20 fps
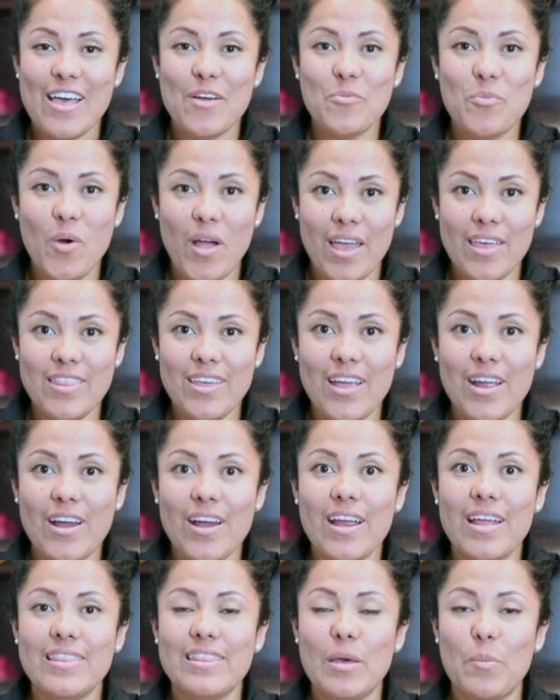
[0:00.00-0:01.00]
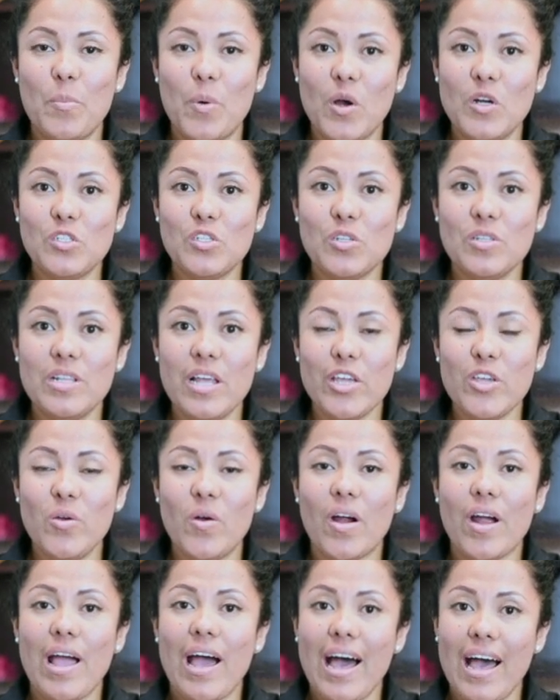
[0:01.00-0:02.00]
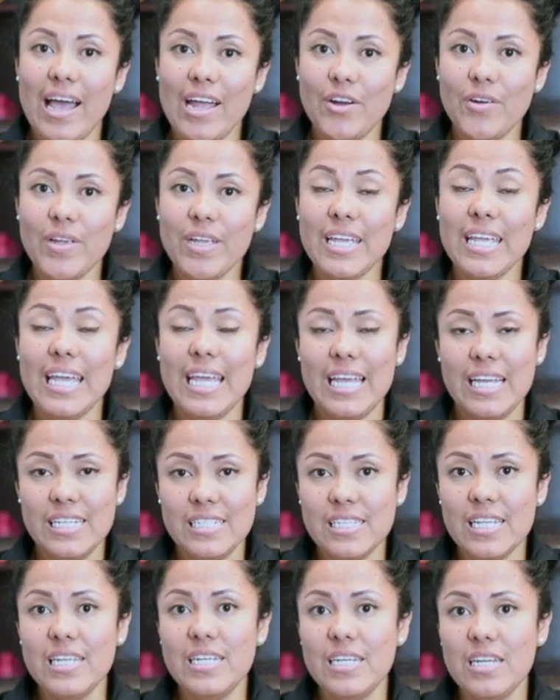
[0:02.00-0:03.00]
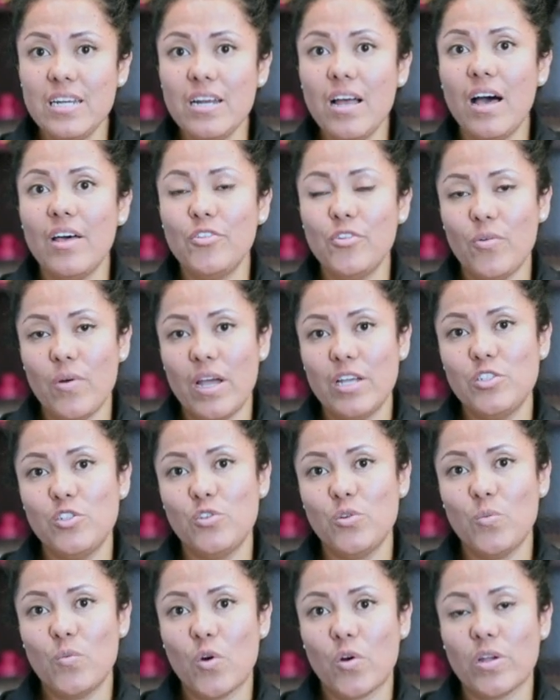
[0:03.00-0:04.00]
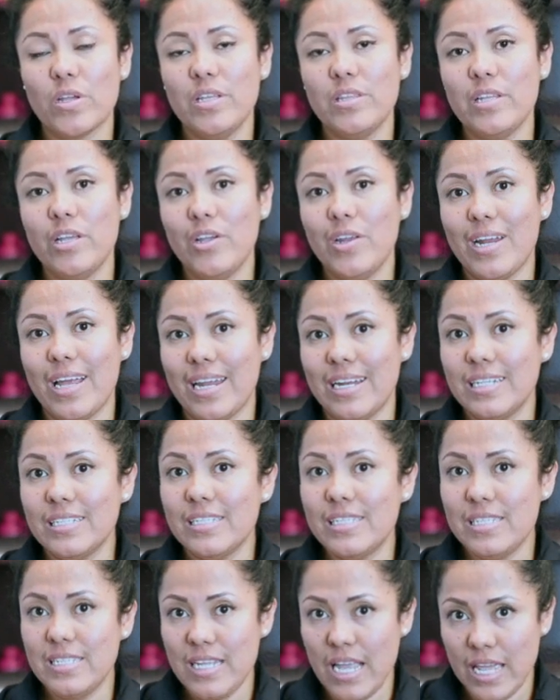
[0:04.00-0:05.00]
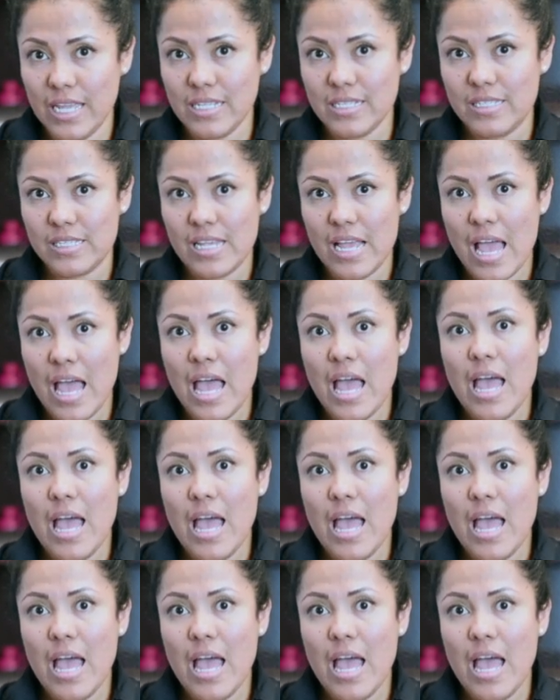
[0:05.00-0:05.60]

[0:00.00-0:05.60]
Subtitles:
whether the person that you are hiring is indeed authorized to work in the United States.